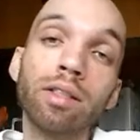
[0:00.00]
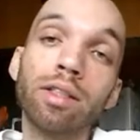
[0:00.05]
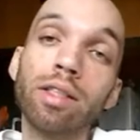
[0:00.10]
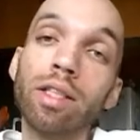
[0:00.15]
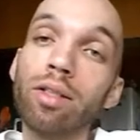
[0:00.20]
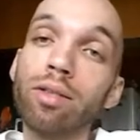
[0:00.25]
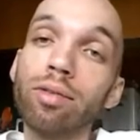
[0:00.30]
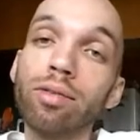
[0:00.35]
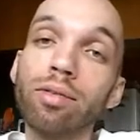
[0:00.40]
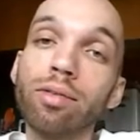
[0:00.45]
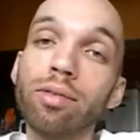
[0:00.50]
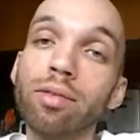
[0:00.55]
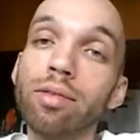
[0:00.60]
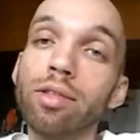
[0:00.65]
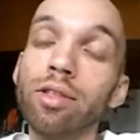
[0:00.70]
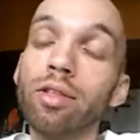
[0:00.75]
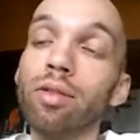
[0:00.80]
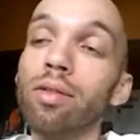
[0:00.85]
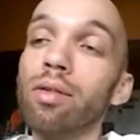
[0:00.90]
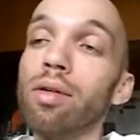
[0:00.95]
herself,
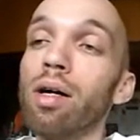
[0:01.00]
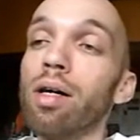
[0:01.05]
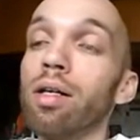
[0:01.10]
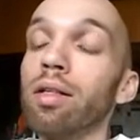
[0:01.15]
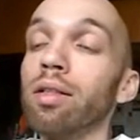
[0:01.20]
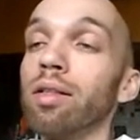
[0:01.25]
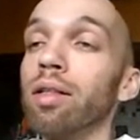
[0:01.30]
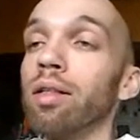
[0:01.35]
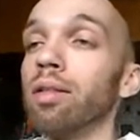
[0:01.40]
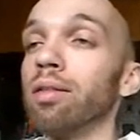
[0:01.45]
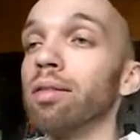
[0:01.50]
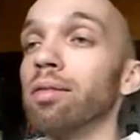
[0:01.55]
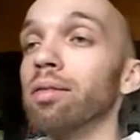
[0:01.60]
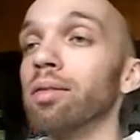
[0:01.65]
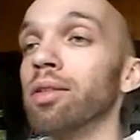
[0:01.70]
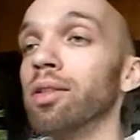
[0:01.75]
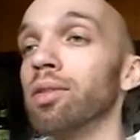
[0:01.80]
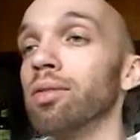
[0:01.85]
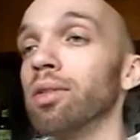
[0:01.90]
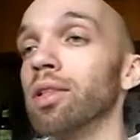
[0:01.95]
on
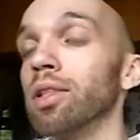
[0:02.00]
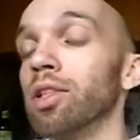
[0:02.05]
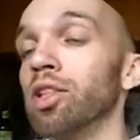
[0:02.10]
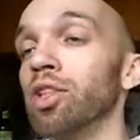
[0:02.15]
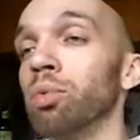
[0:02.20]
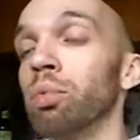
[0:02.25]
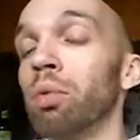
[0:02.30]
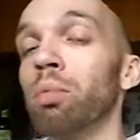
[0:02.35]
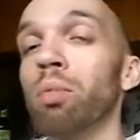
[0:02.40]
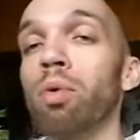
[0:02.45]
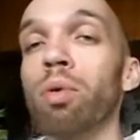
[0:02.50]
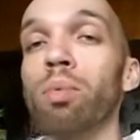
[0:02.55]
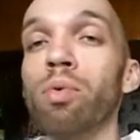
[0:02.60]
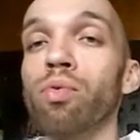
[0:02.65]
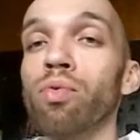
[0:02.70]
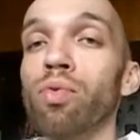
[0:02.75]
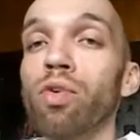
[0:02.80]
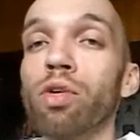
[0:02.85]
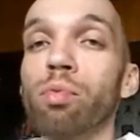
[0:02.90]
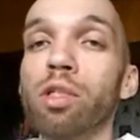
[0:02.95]
this Super Bowl
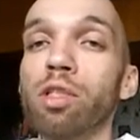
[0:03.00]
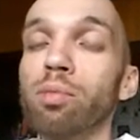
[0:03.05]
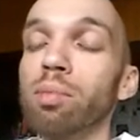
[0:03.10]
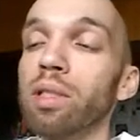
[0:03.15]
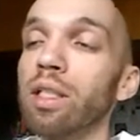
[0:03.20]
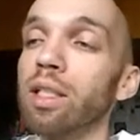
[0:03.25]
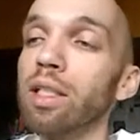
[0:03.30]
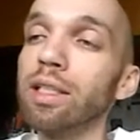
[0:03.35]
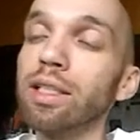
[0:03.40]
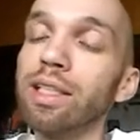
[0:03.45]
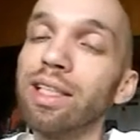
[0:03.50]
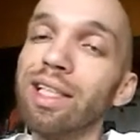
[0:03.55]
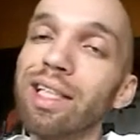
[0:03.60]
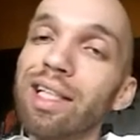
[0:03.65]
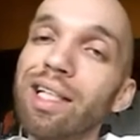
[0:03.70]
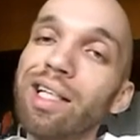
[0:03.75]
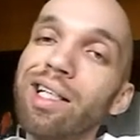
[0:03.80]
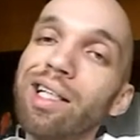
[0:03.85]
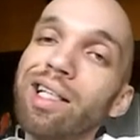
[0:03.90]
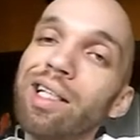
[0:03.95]
performance, because
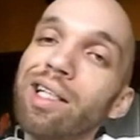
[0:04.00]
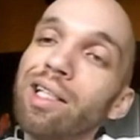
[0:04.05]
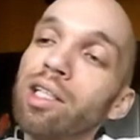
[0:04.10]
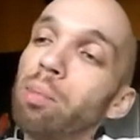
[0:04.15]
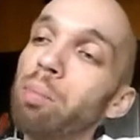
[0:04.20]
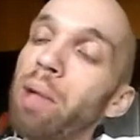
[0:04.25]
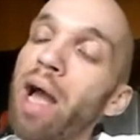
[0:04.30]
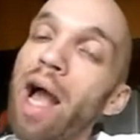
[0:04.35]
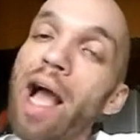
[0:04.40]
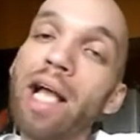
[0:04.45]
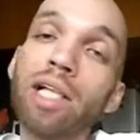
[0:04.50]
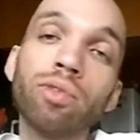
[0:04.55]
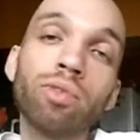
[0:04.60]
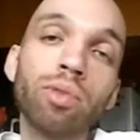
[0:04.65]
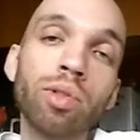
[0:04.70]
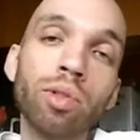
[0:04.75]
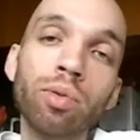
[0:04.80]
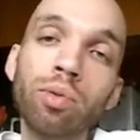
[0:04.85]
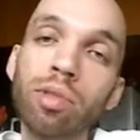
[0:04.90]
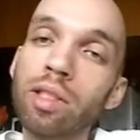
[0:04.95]
the past
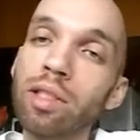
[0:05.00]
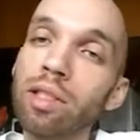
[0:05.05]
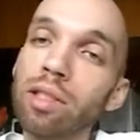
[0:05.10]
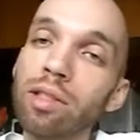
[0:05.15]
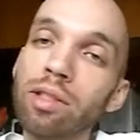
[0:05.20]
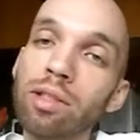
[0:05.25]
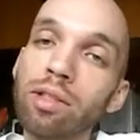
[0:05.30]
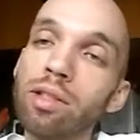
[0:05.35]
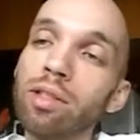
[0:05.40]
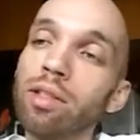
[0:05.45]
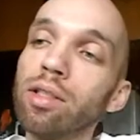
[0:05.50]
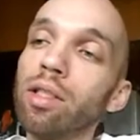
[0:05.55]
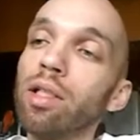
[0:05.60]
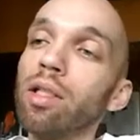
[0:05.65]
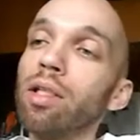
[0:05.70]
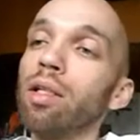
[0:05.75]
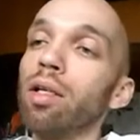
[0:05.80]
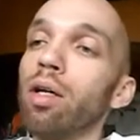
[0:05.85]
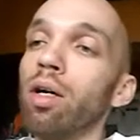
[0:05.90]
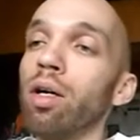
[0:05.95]
few years
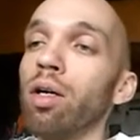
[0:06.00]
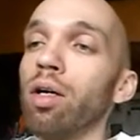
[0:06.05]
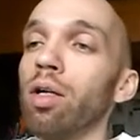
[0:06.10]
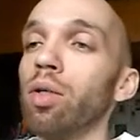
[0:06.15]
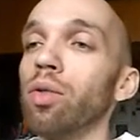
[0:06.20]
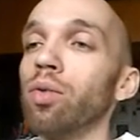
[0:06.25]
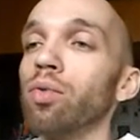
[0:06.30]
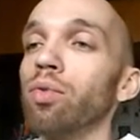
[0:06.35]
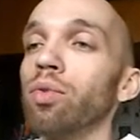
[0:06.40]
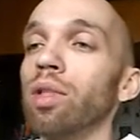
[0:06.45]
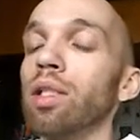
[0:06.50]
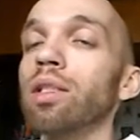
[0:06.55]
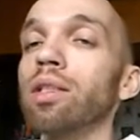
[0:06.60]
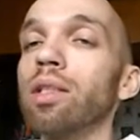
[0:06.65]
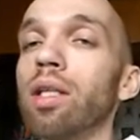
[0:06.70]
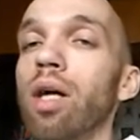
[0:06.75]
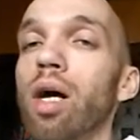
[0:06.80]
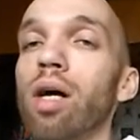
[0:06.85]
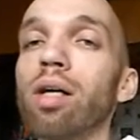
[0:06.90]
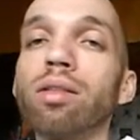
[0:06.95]
of these
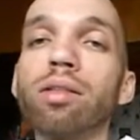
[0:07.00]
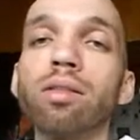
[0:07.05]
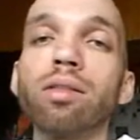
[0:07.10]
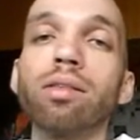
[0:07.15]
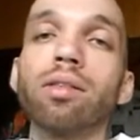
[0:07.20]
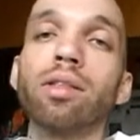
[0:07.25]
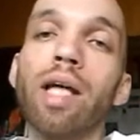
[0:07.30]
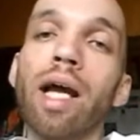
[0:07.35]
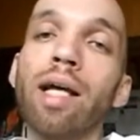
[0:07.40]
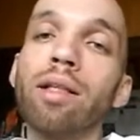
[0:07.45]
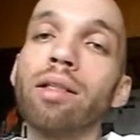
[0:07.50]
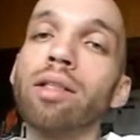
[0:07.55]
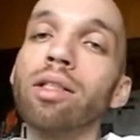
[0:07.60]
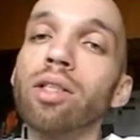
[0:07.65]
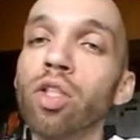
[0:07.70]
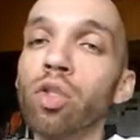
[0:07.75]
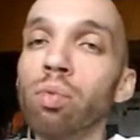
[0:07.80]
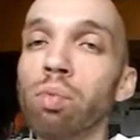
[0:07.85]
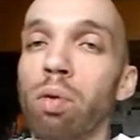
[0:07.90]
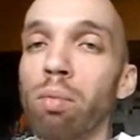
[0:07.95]
concerts at
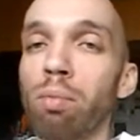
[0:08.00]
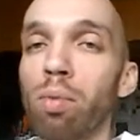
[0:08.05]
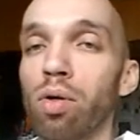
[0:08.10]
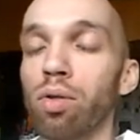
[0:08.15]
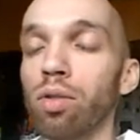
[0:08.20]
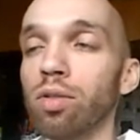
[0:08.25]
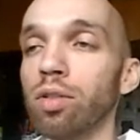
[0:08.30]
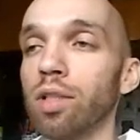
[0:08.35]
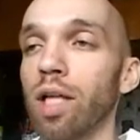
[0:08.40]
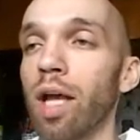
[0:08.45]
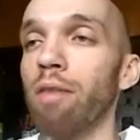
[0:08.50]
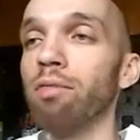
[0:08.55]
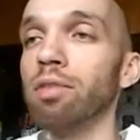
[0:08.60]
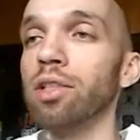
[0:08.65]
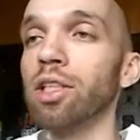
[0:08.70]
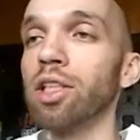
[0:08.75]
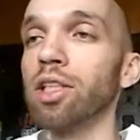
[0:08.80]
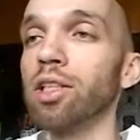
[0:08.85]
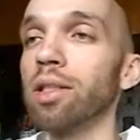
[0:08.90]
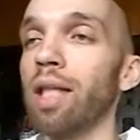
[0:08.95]
these Super Bowls have
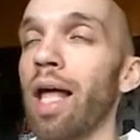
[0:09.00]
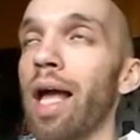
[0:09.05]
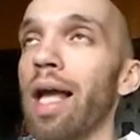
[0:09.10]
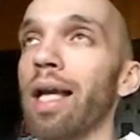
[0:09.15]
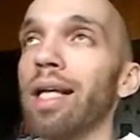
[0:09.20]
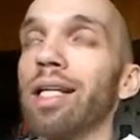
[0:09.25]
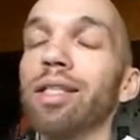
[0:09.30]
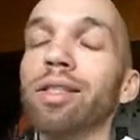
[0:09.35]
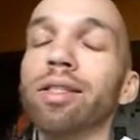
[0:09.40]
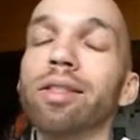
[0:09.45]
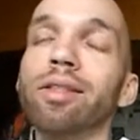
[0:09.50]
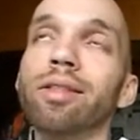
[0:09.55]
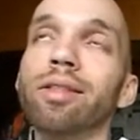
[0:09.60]
just like